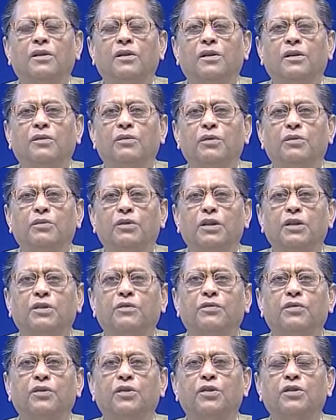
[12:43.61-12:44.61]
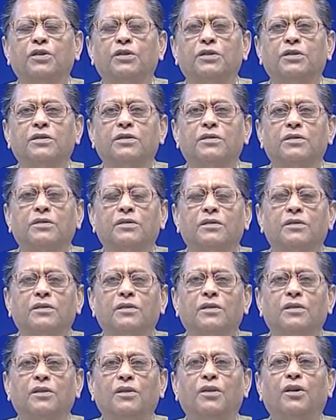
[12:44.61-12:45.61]
of the workforce
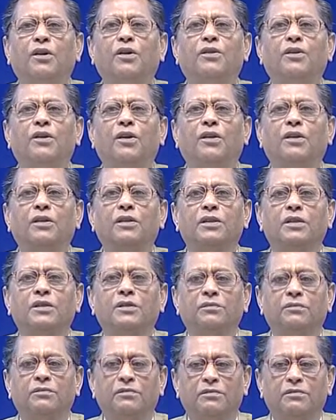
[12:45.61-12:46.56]
or the